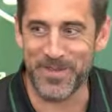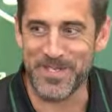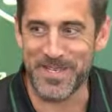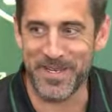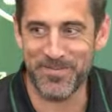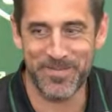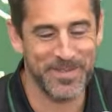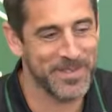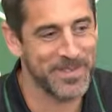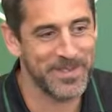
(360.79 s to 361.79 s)
for the team.
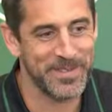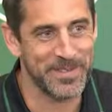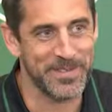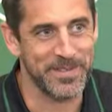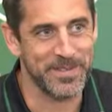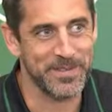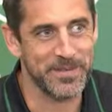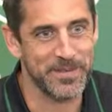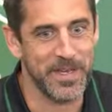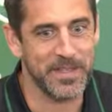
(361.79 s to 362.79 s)
Uh,
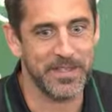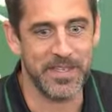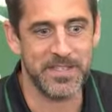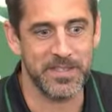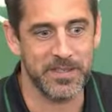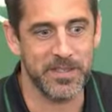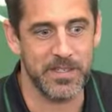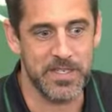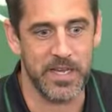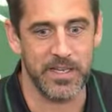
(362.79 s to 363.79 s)
I think that's an
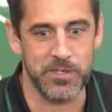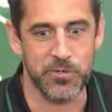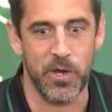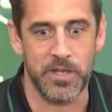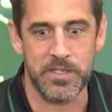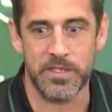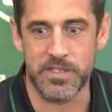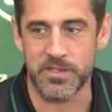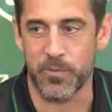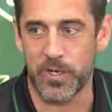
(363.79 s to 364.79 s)
exciting draw to
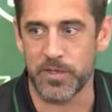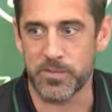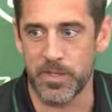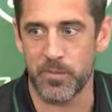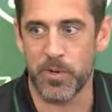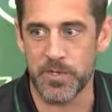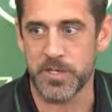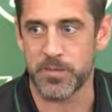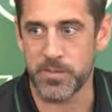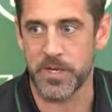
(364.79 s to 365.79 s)
this as well, as being a part of
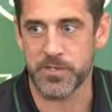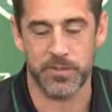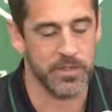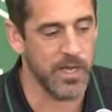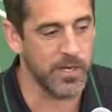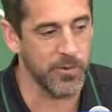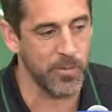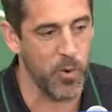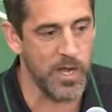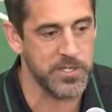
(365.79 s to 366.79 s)
something special. I grew
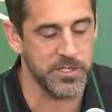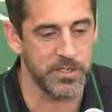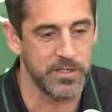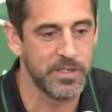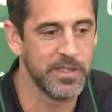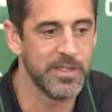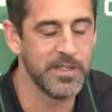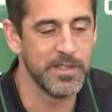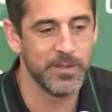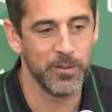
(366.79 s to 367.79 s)
up watching
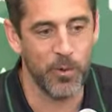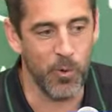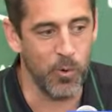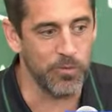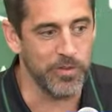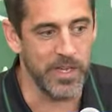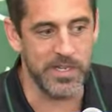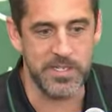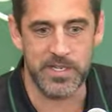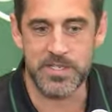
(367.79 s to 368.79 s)
old
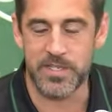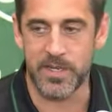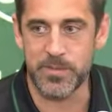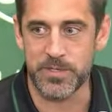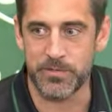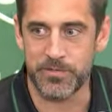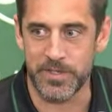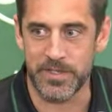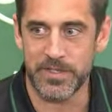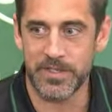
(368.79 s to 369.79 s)
VHS tapes of,
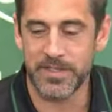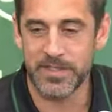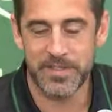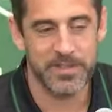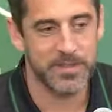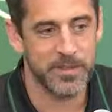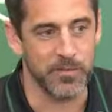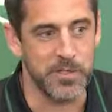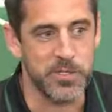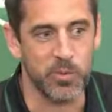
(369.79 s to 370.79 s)
uh,
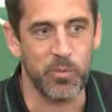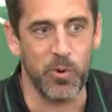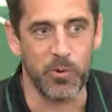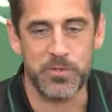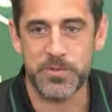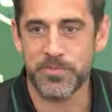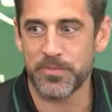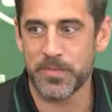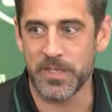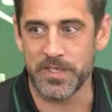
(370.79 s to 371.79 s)
of the Super Bowls,
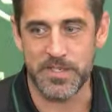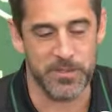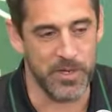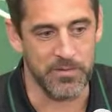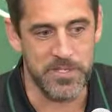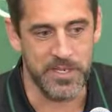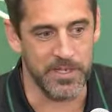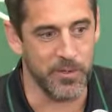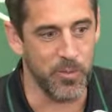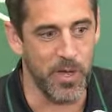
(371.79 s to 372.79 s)
and so obviously I
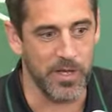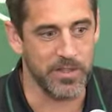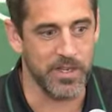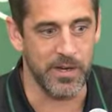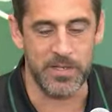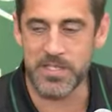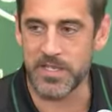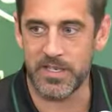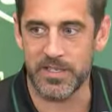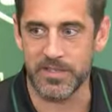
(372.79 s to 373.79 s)
know about the
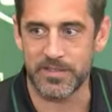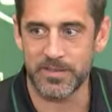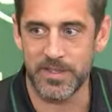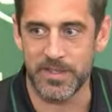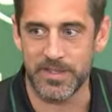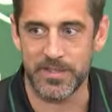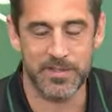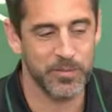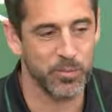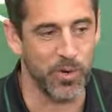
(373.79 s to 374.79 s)
guarantee and, and
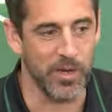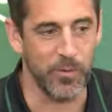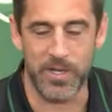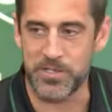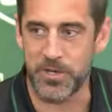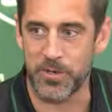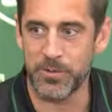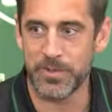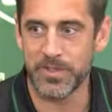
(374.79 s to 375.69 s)
Broadway Joe